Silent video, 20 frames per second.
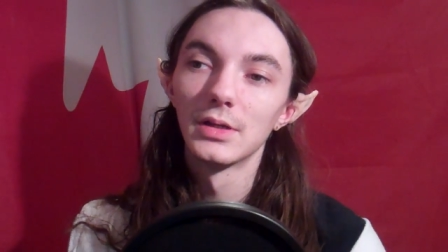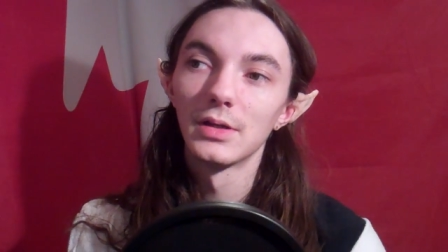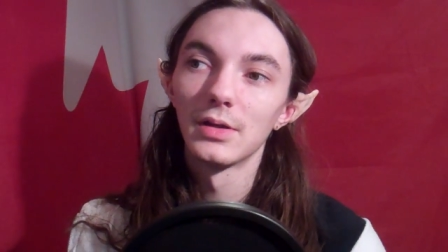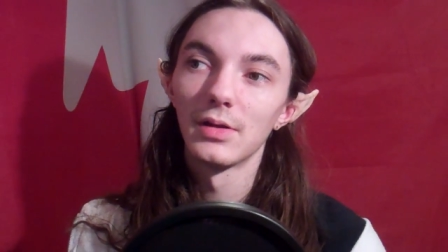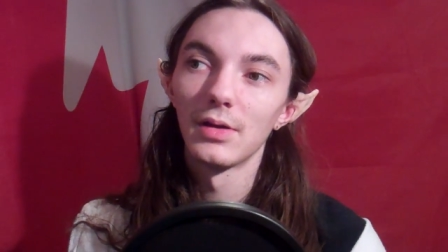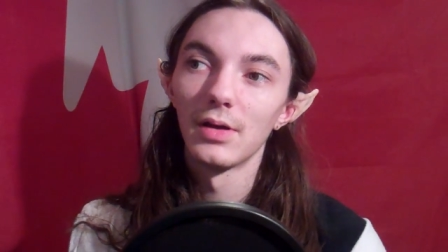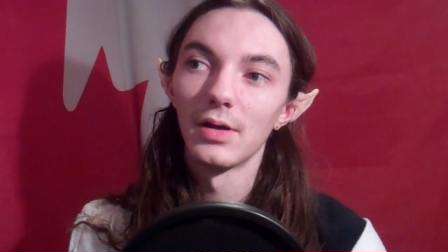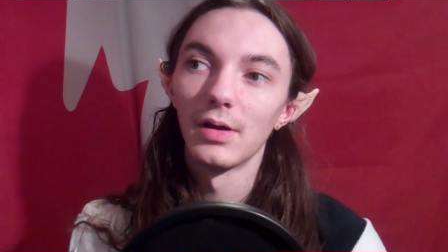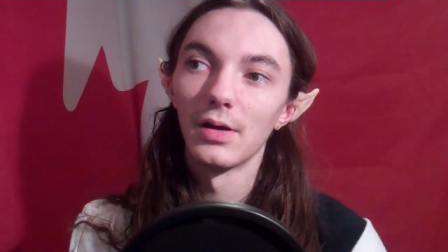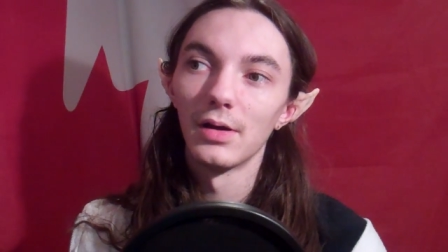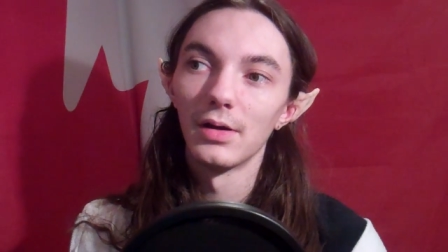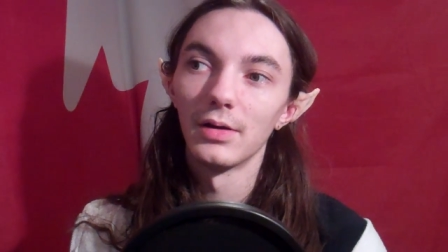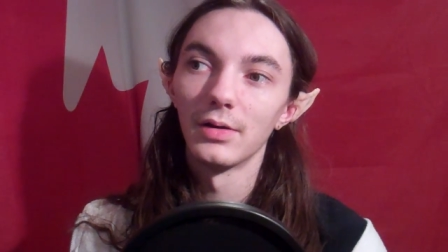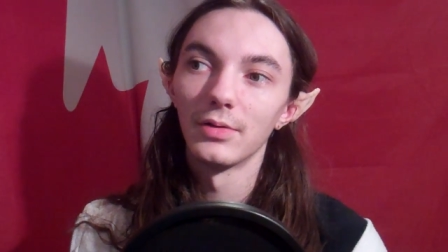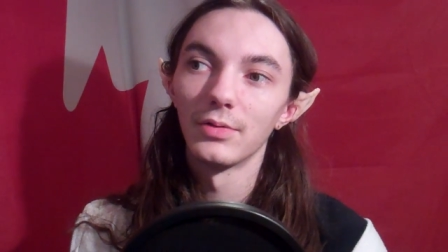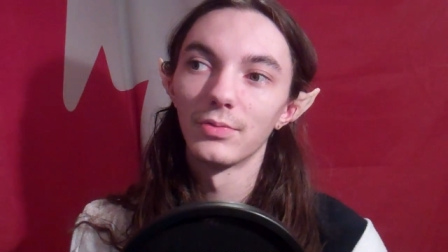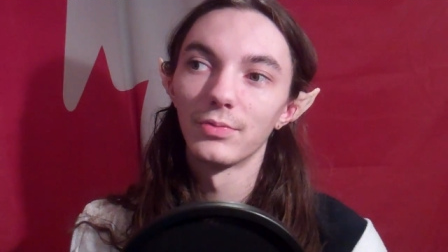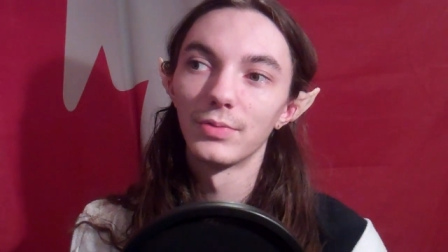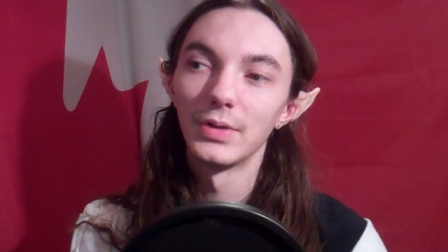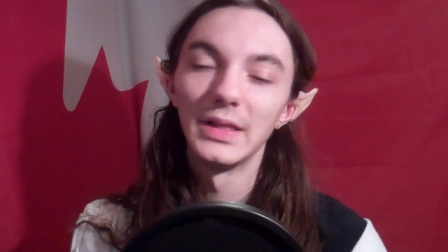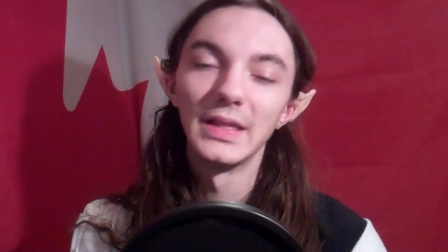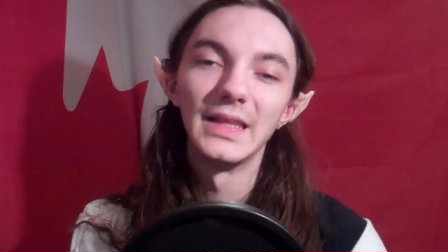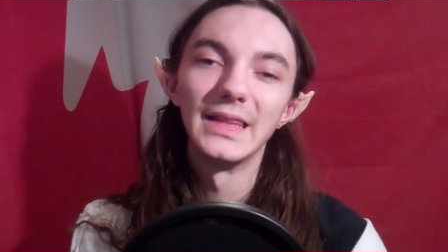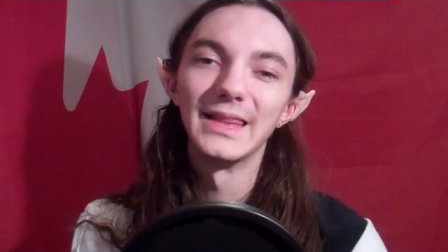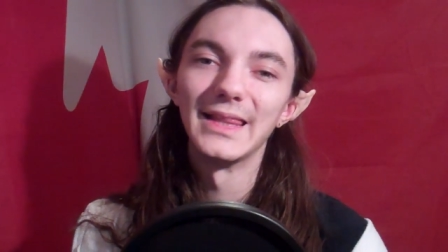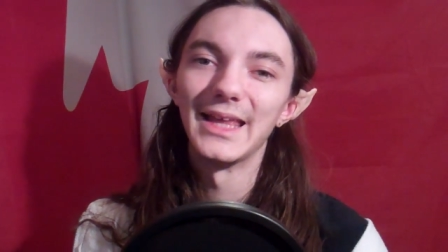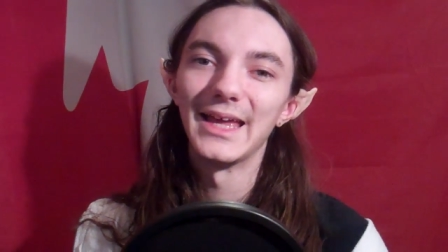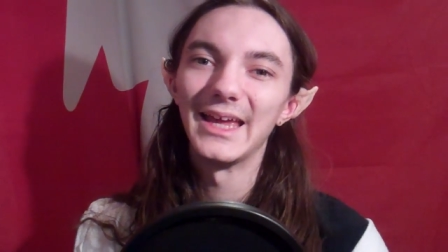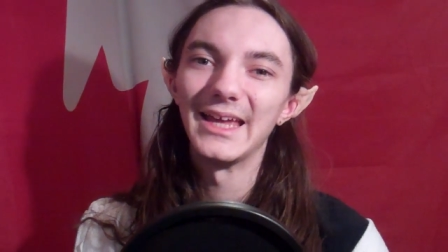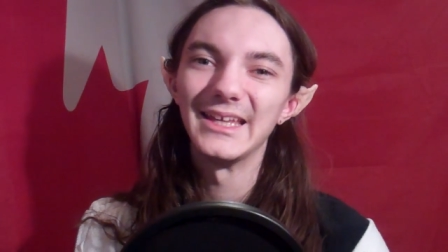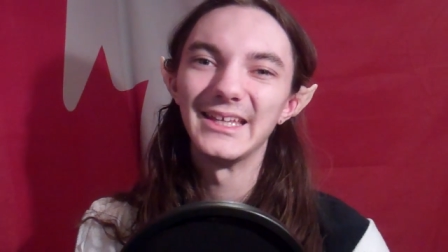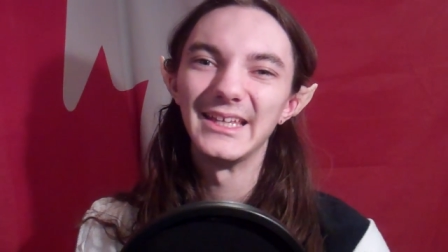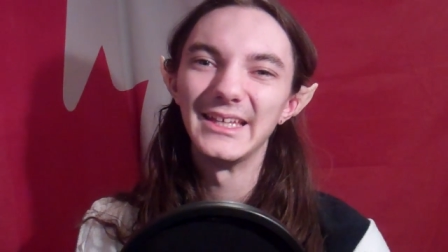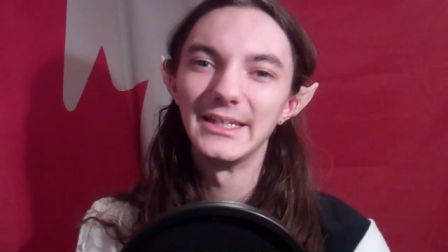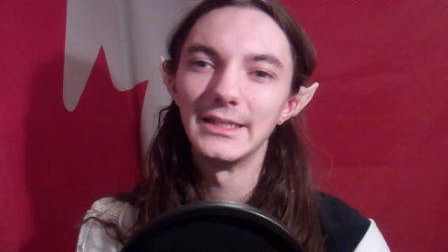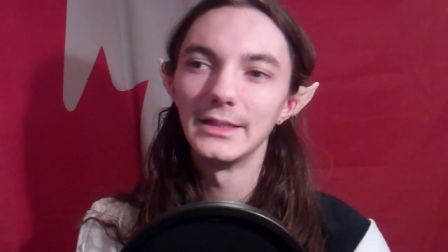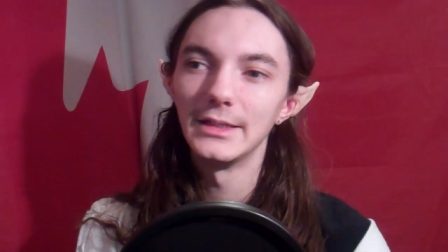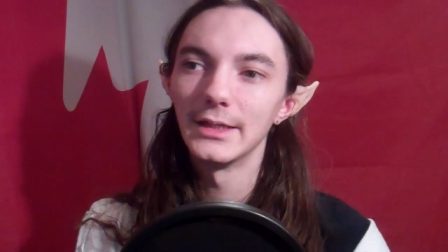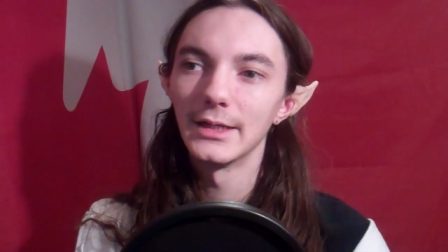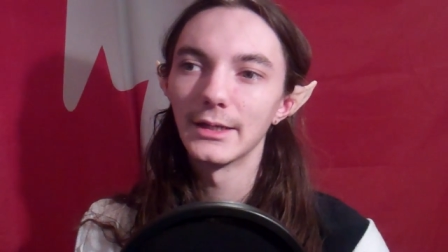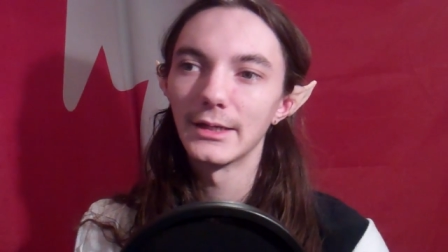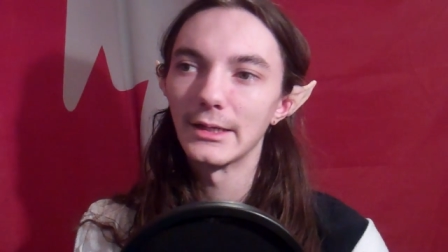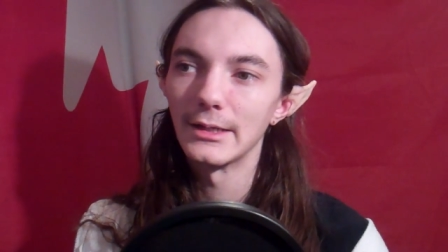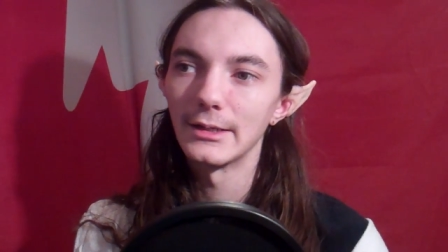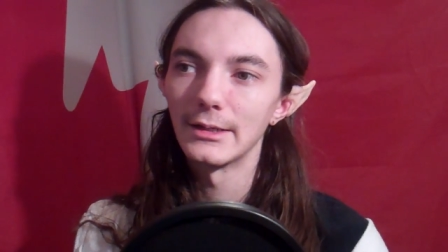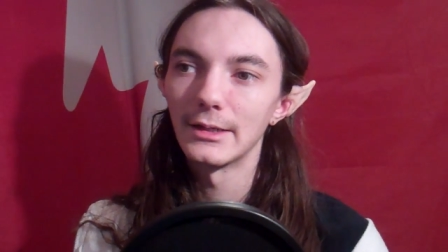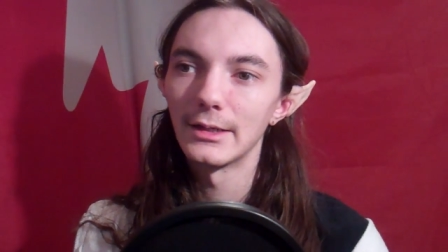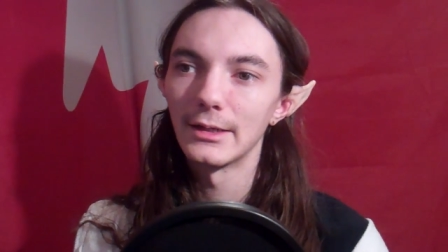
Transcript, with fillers: Uh, really laggy and